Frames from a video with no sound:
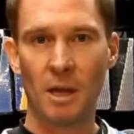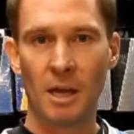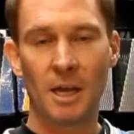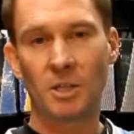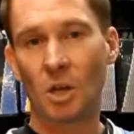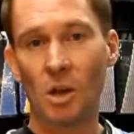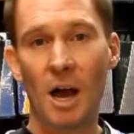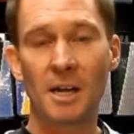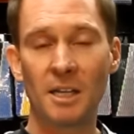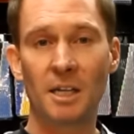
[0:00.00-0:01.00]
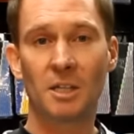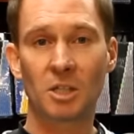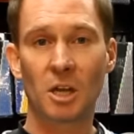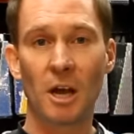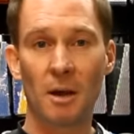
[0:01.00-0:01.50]
It's
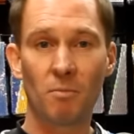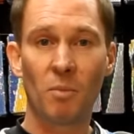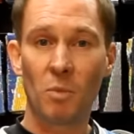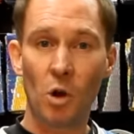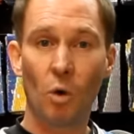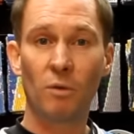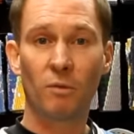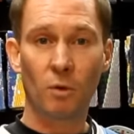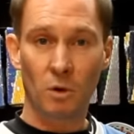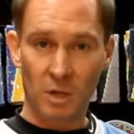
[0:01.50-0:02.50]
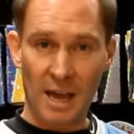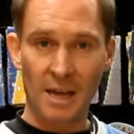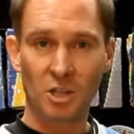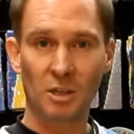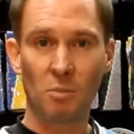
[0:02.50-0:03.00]
known for
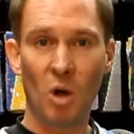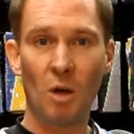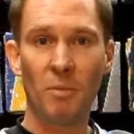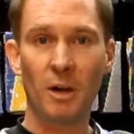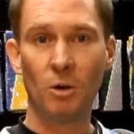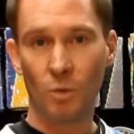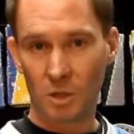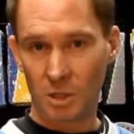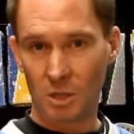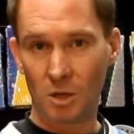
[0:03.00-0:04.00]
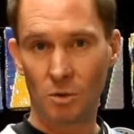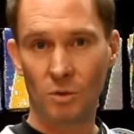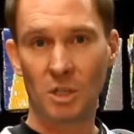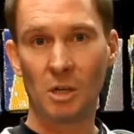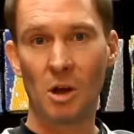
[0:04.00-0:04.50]
catching the ball better, which is another
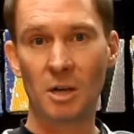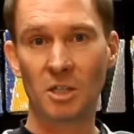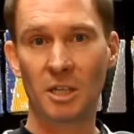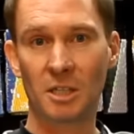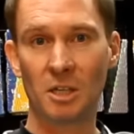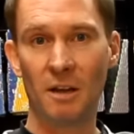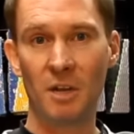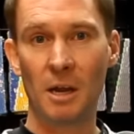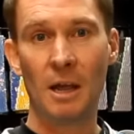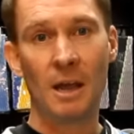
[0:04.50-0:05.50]
reason long sticks love it,